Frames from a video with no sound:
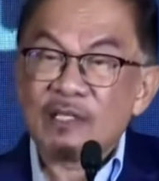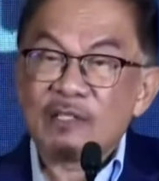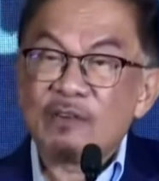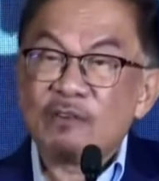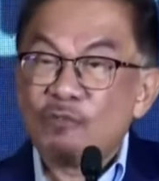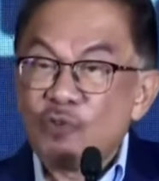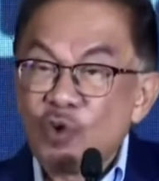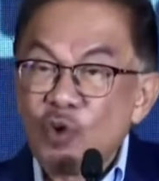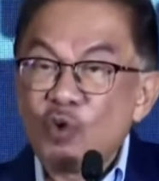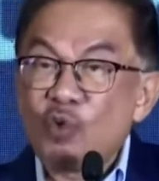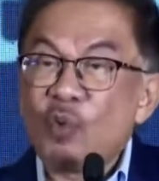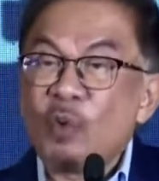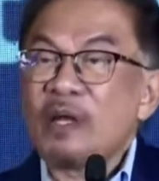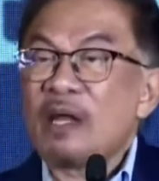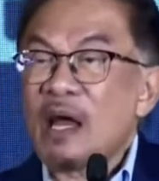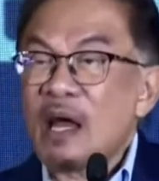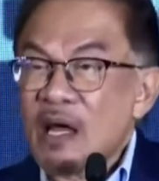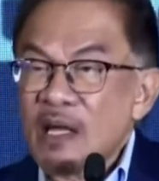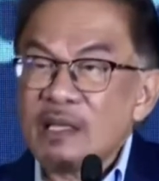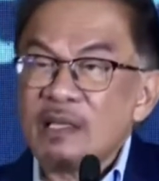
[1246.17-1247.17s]
If we don't want
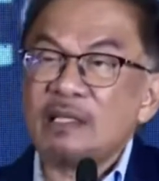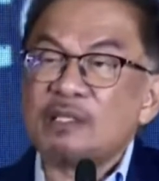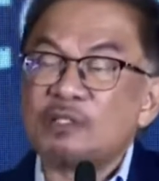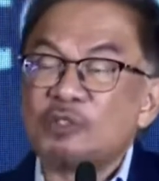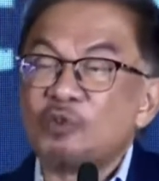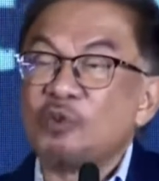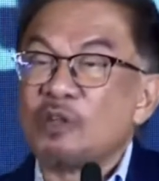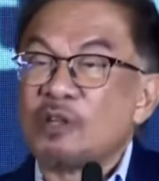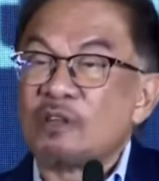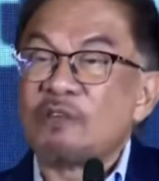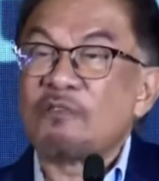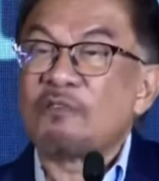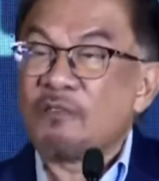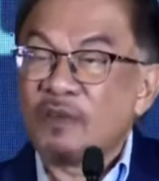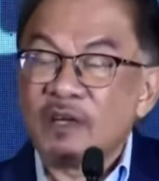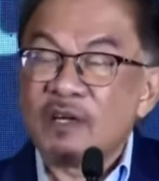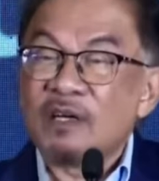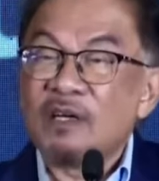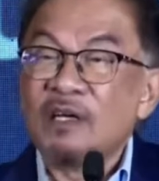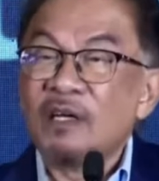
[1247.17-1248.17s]
others to
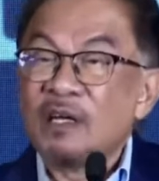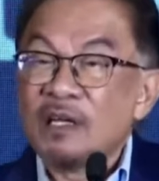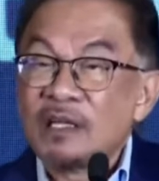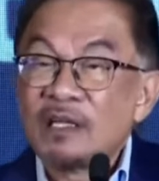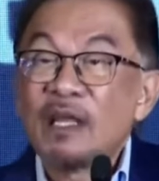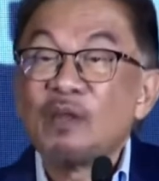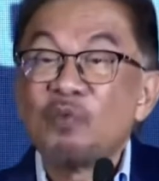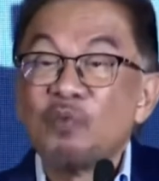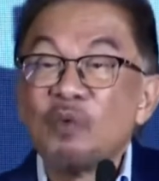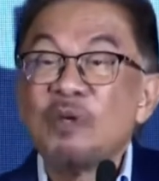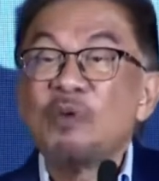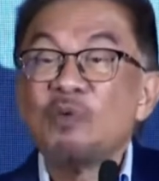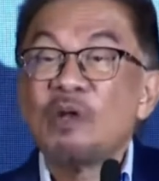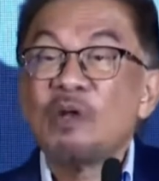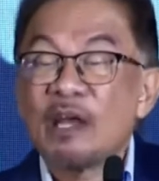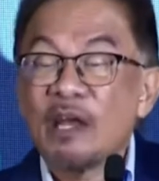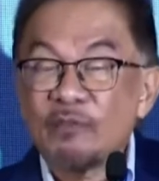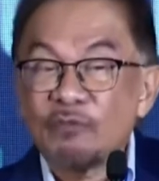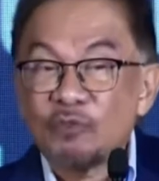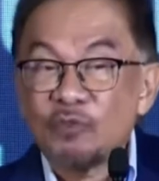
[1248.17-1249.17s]
interfere, then we will
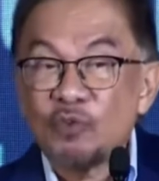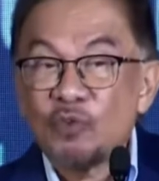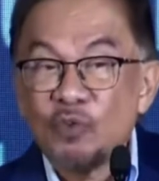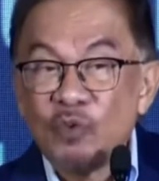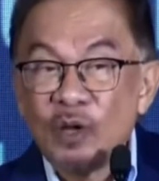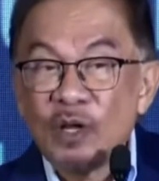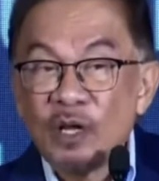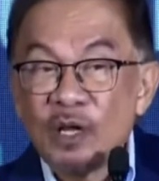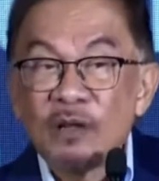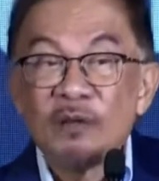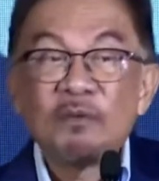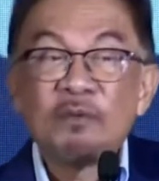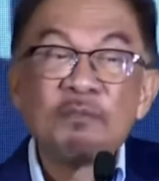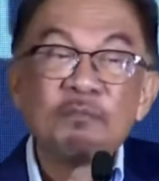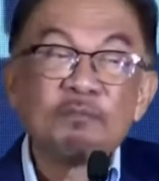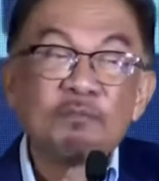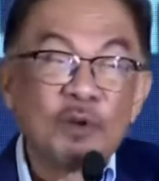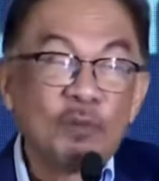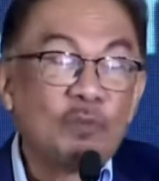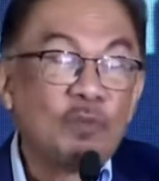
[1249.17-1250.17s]
have to
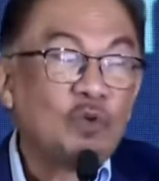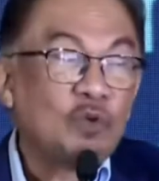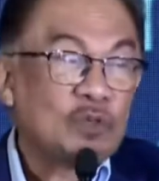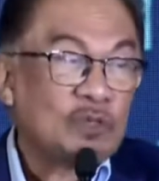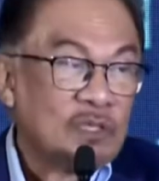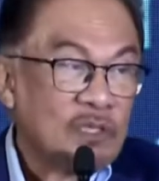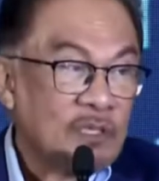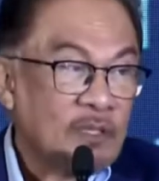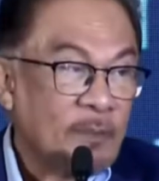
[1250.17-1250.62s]
promote,